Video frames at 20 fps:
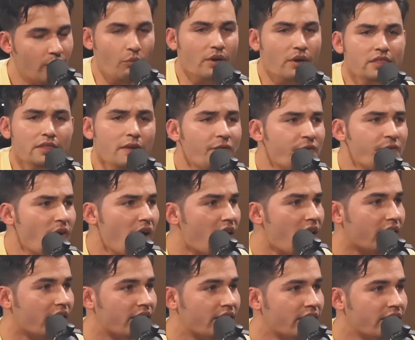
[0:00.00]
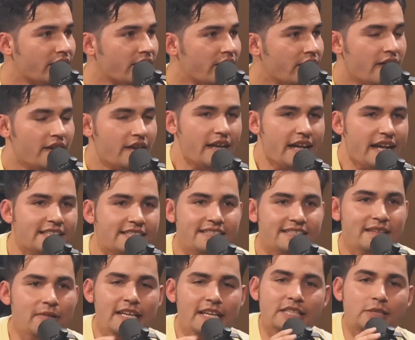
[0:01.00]
What the fuck? Yeah.
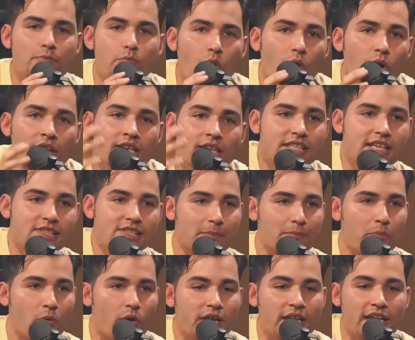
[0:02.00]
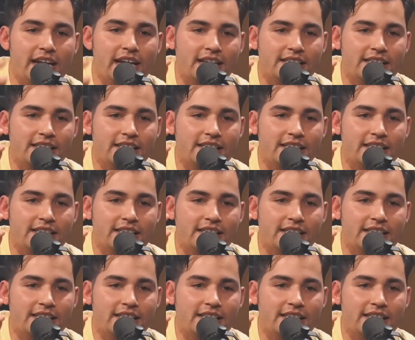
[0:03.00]
It's it's more than disappointing.